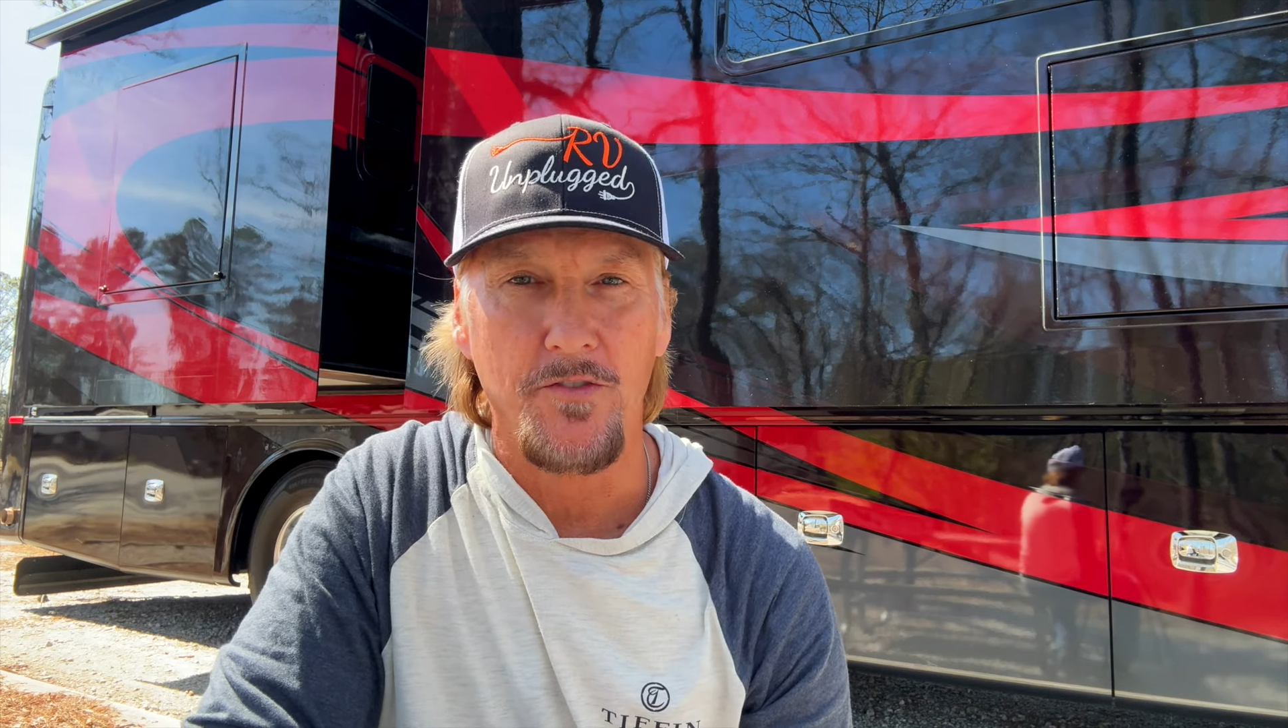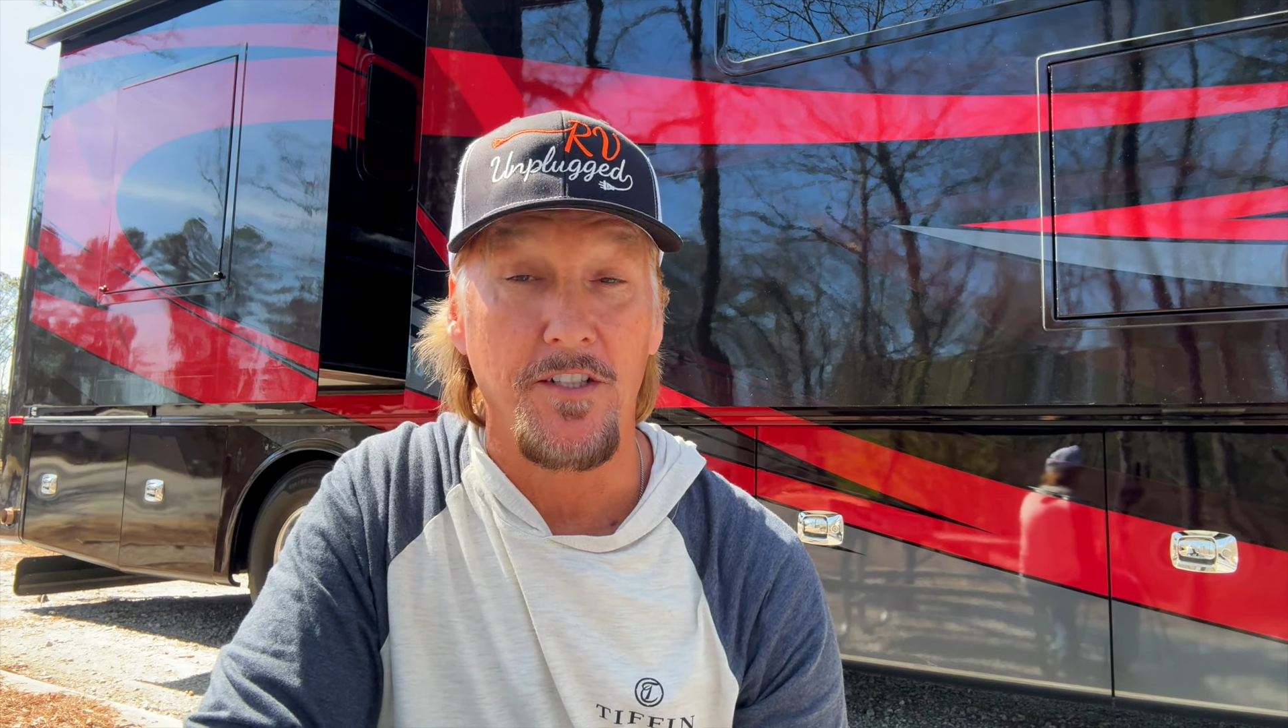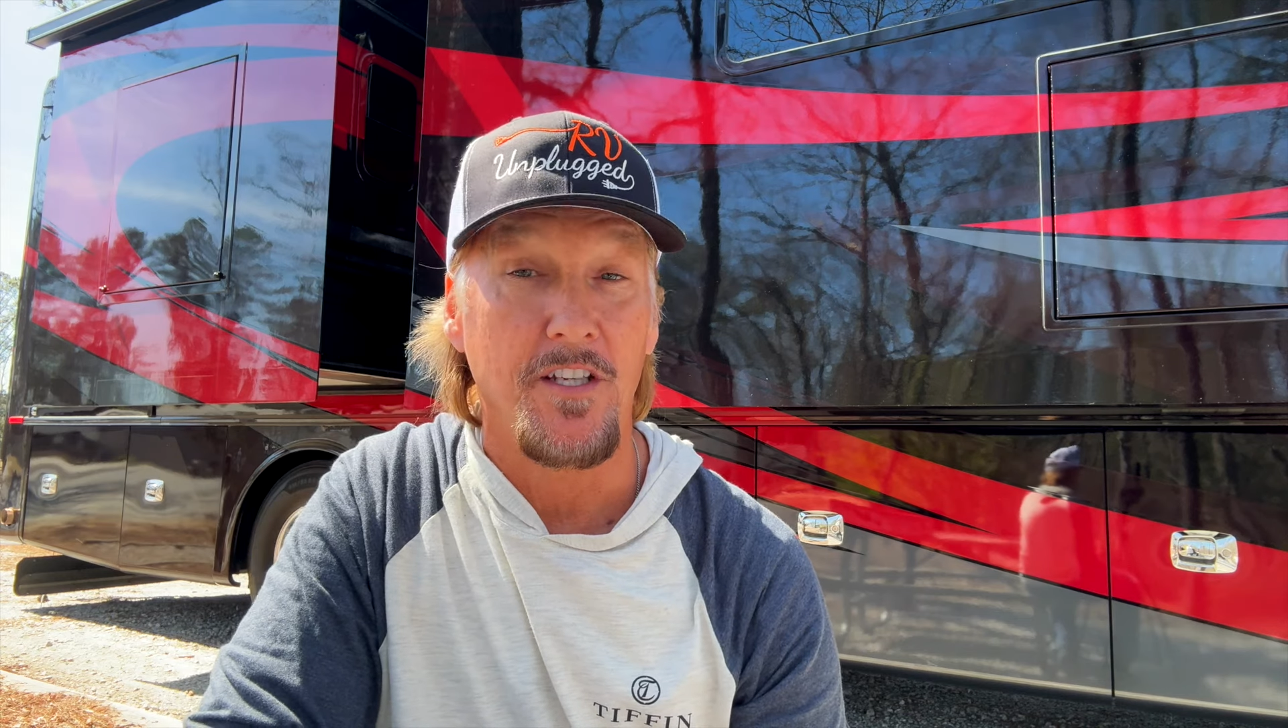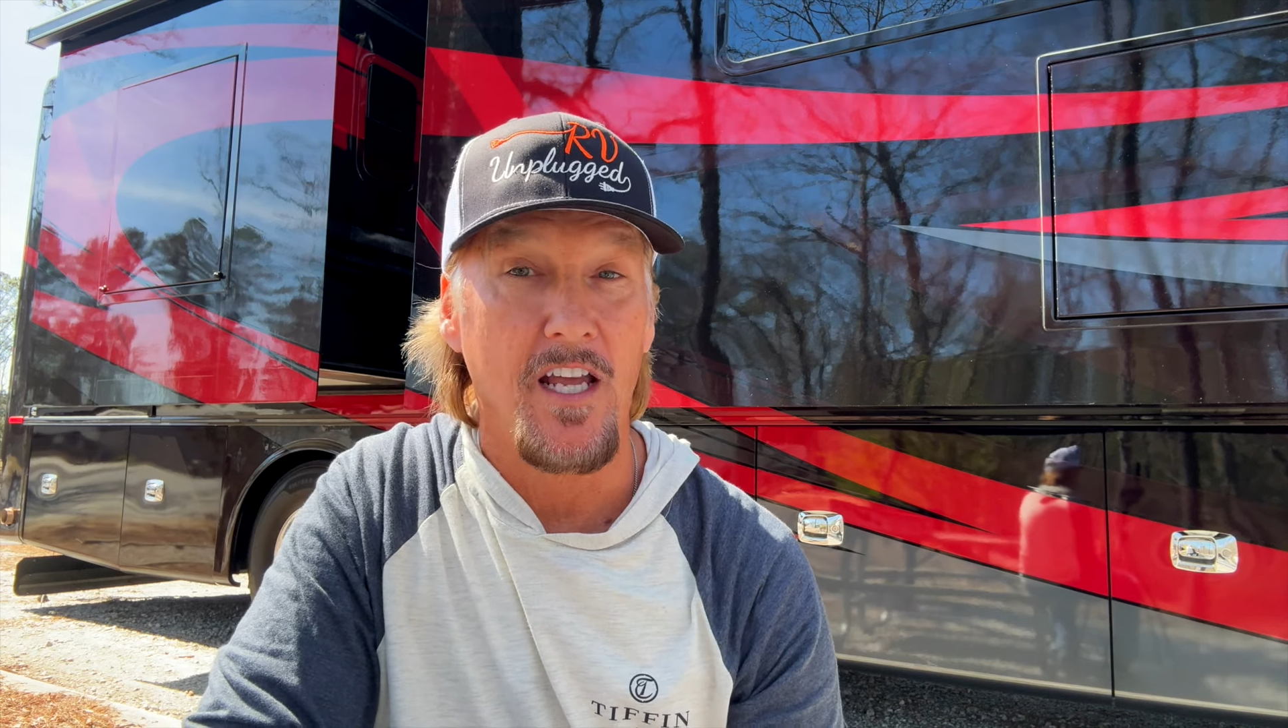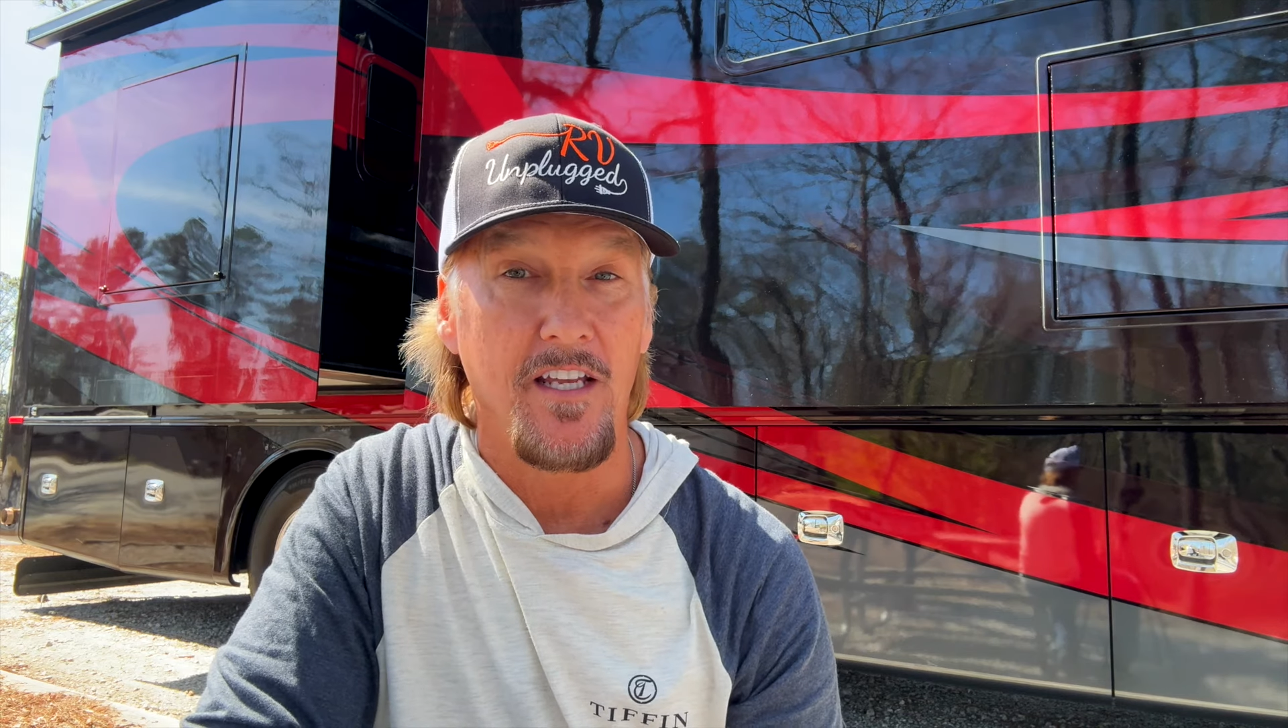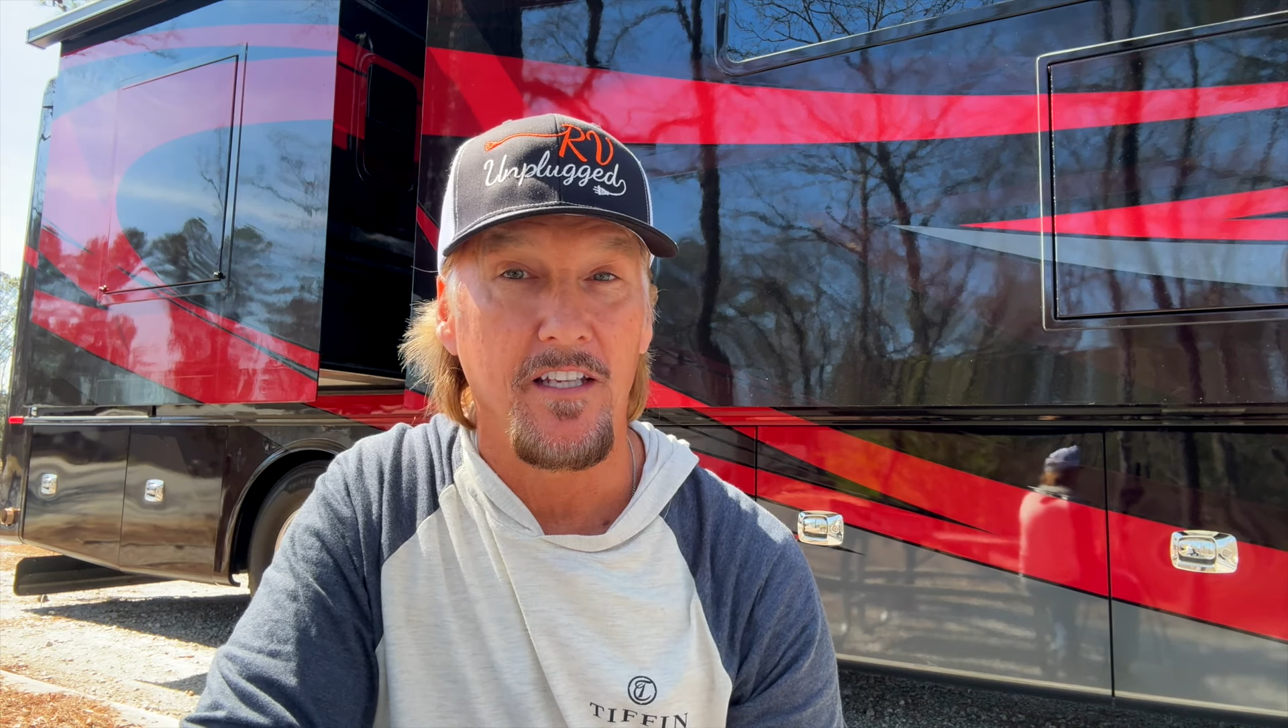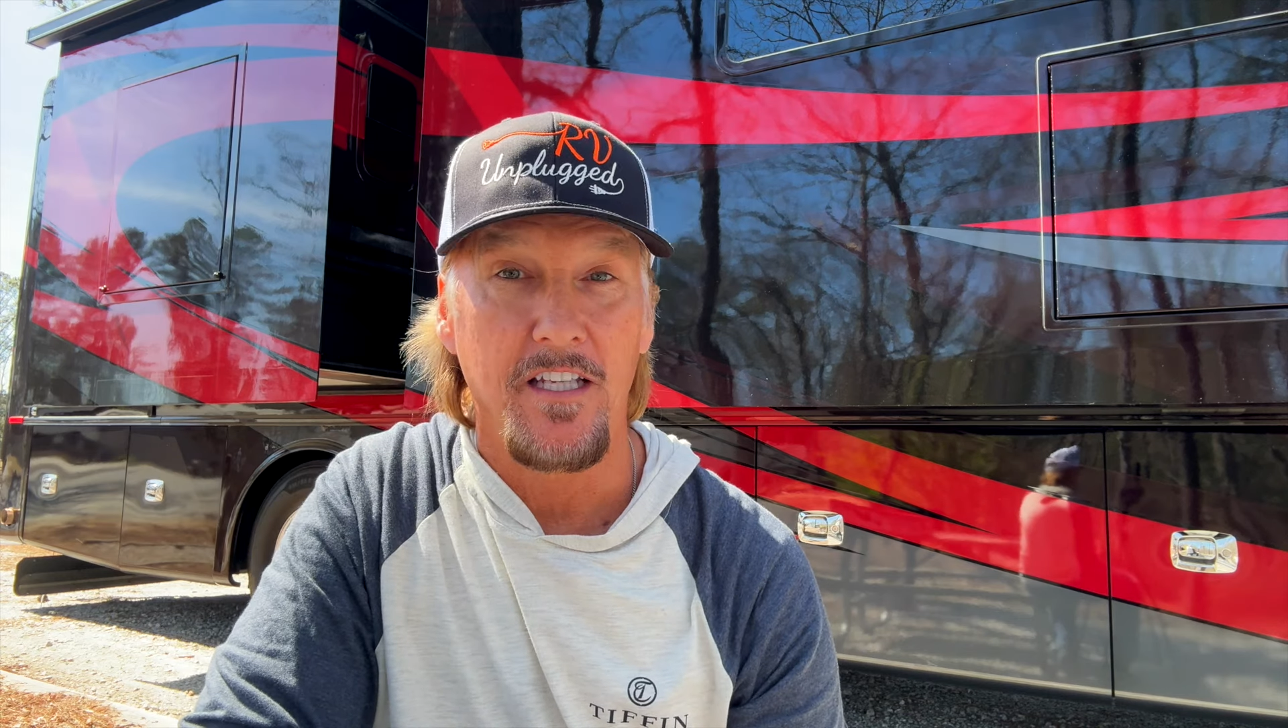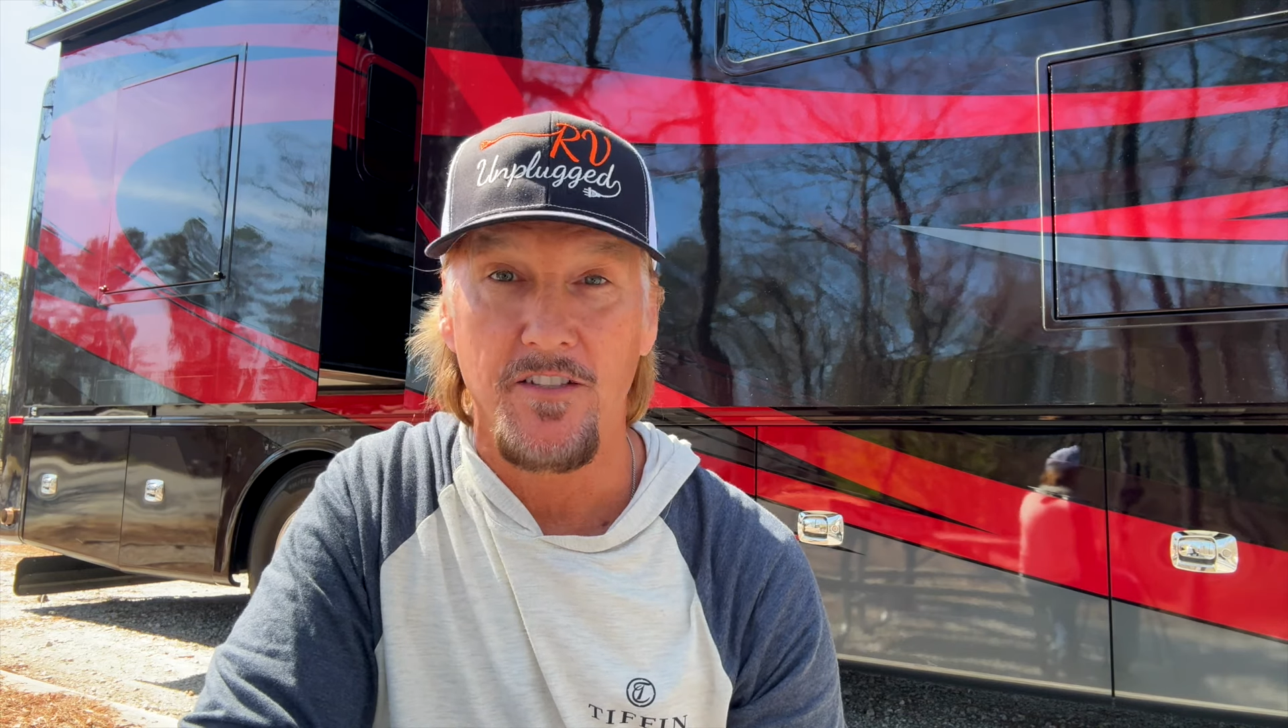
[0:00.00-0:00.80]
Today